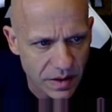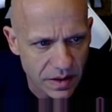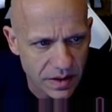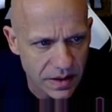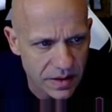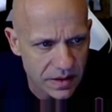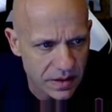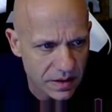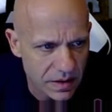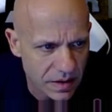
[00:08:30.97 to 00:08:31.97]
Again,
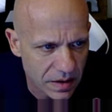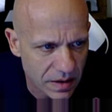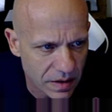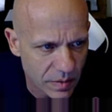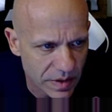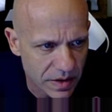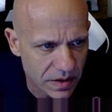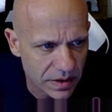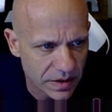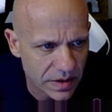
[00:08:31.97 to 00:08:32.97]
we
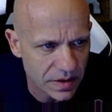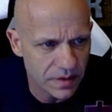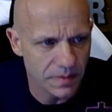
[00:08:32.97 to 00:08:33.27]
declare the